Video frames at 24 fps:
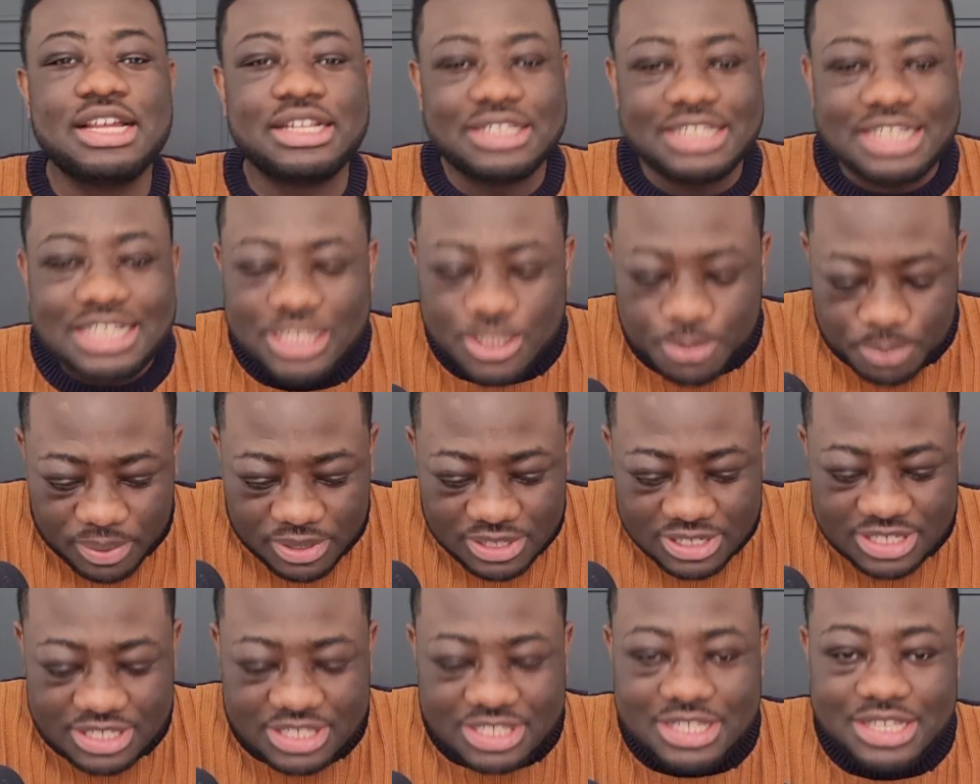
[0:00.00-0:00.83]
these
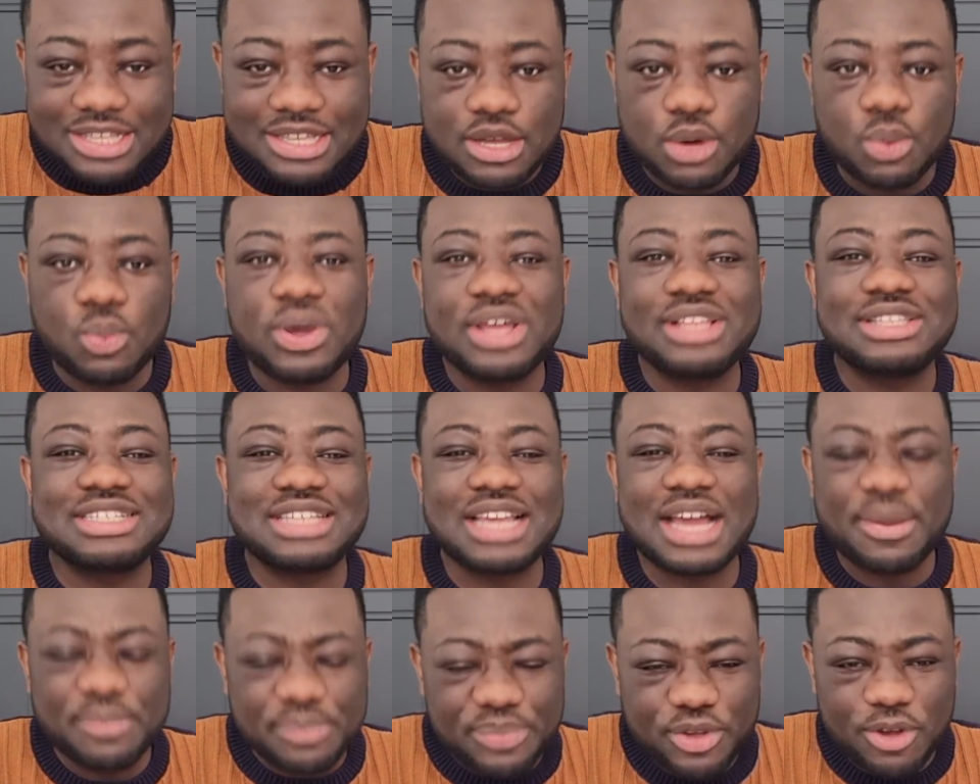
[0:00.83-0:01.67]
policies were
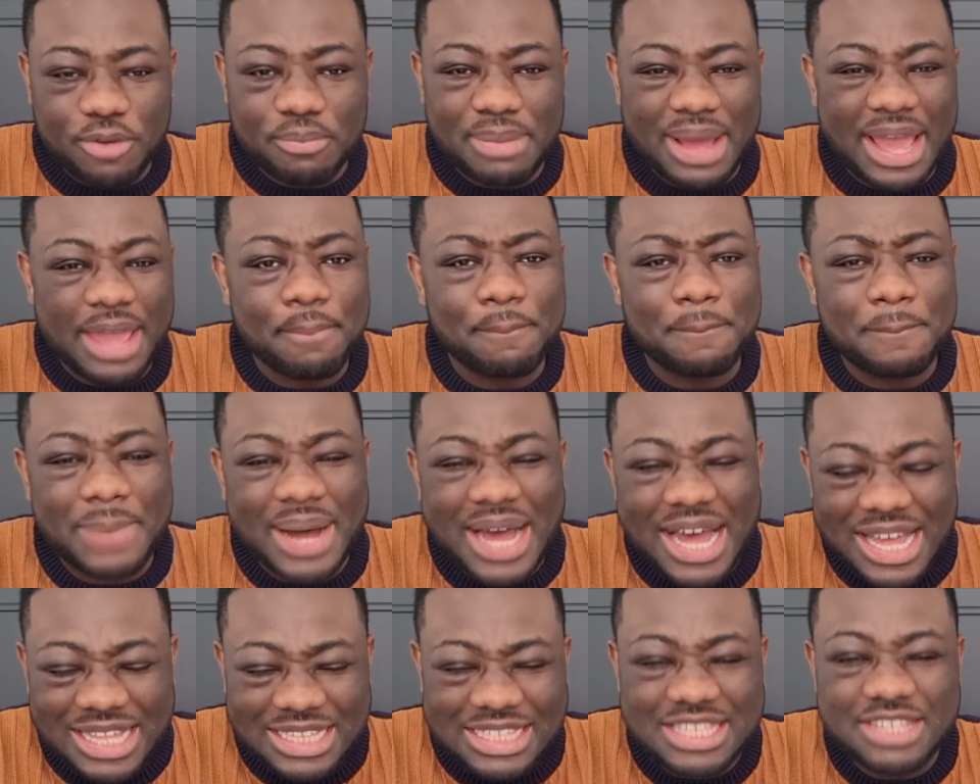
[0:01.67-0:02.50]
championed by
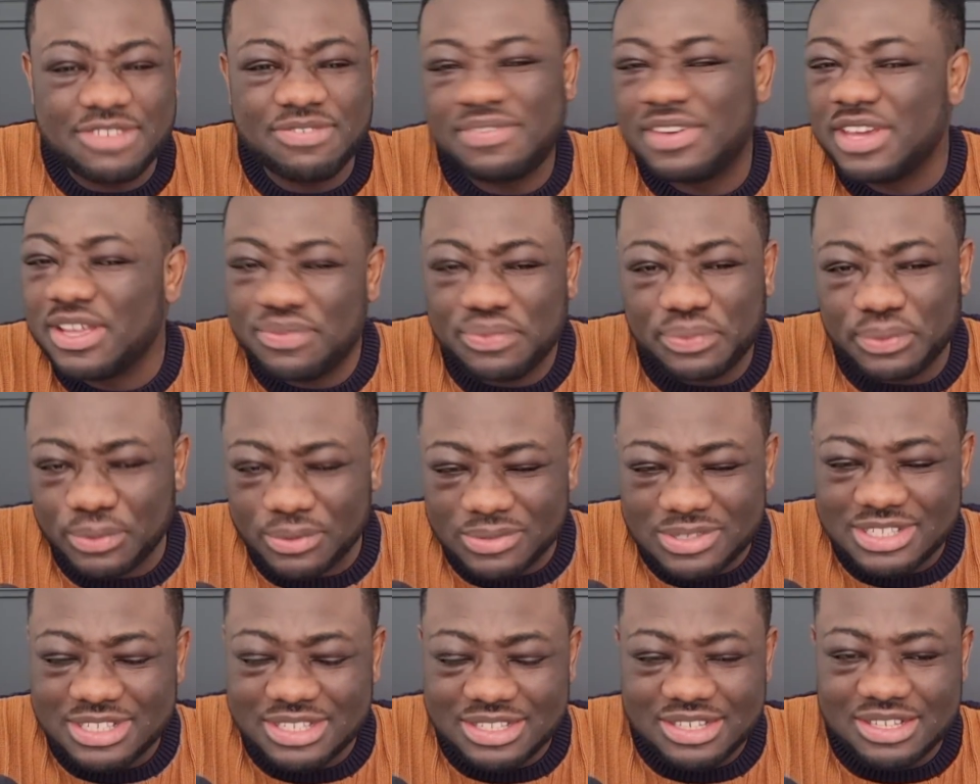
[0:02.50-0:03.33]
party
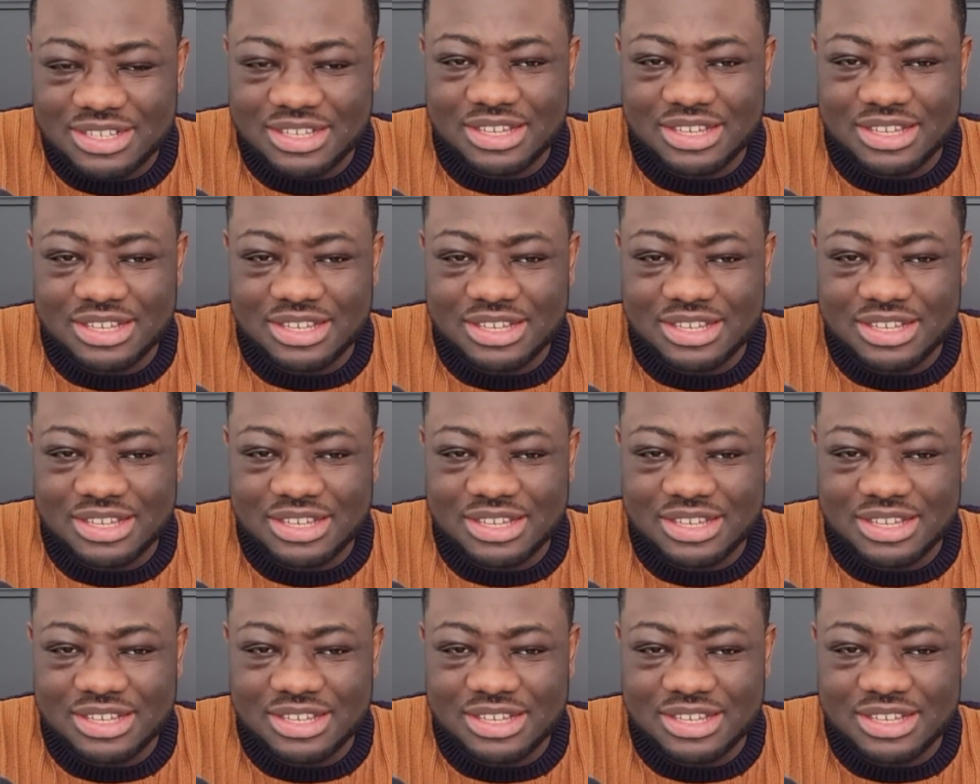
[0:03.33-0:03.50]
faithfuls.